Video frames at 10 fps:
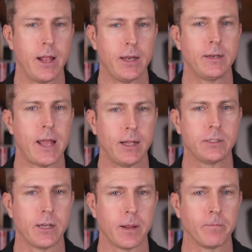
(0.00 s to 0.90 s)
and
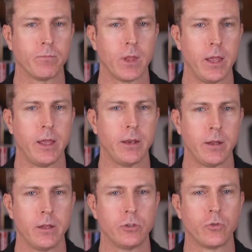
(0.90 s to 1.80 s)
dancing
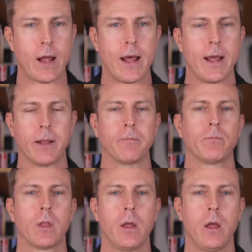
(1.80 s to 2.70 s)
in drag.
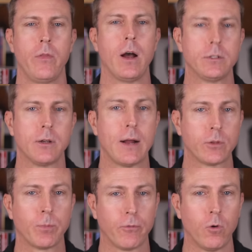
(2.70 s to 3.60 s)
They also have
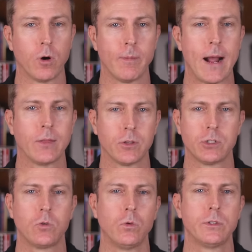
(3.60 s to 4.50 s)
to perform at the
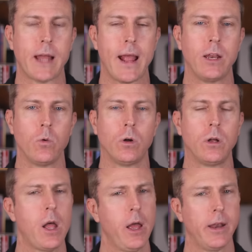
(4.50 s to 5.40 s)
school's
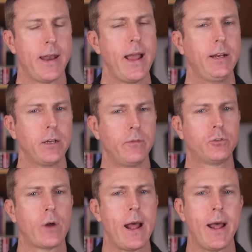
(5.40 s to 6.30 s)
annual Night of
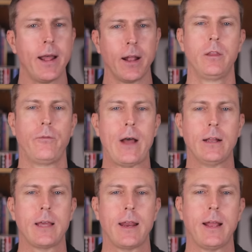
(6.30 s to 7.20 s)
Drag. The
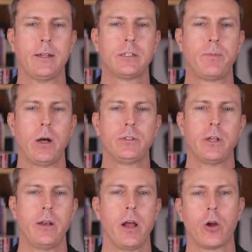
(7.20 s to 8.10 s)
fact that a
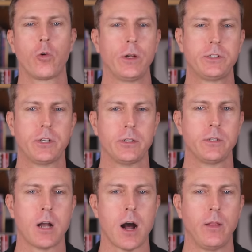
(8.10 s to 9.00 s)
supposed
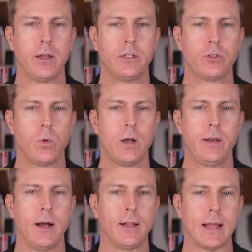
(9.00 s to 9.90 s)
Christian college
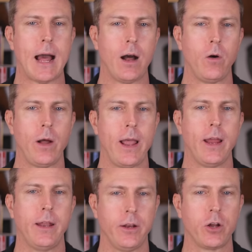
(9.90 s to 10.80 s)
would allow
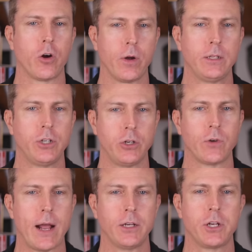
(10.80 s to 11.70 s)
and encourage
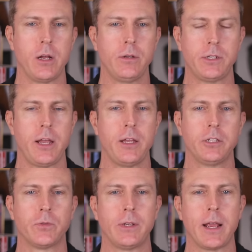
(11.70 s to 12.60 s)
drag shows
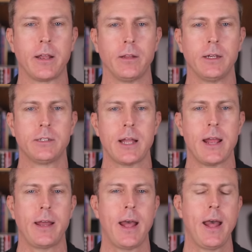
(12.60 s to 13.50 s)
is ridiculous, and